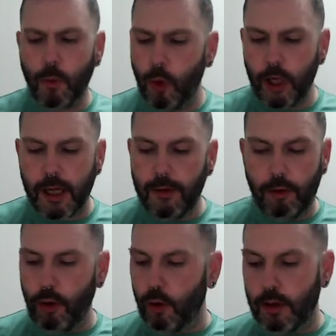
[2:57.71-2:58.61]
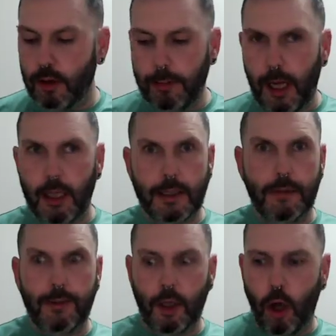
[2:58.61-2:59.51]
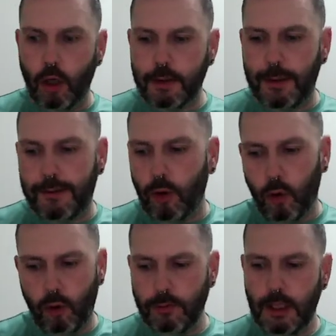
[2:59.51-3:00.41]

working through all the bars I've got before